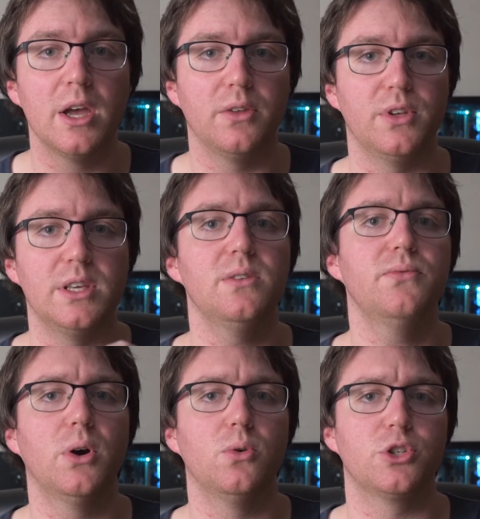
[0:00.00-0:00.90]
the
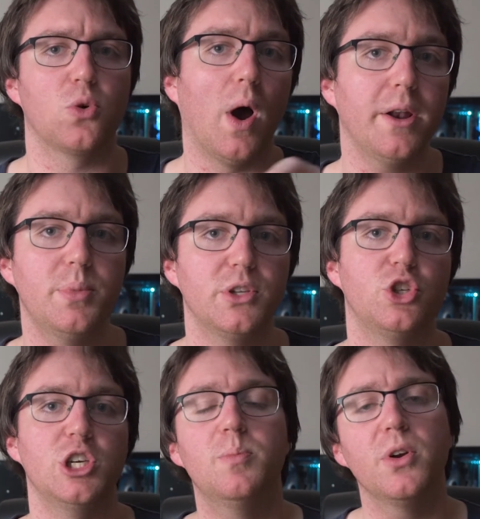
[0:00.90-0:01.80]
EVO is quite a bit
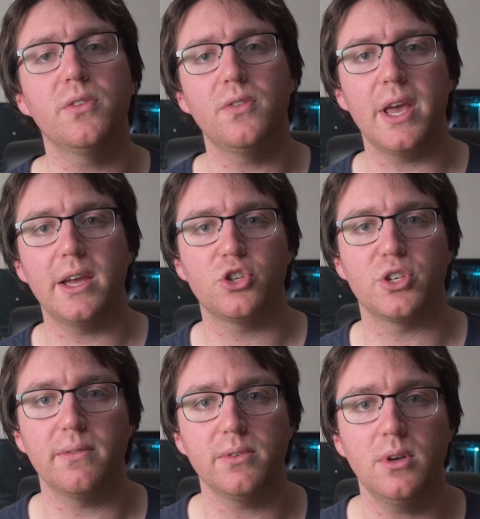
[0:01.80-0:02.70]
cheaper than the
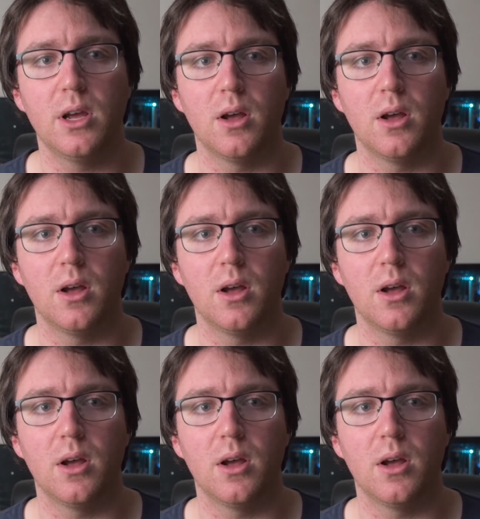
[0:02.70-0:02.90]
H7.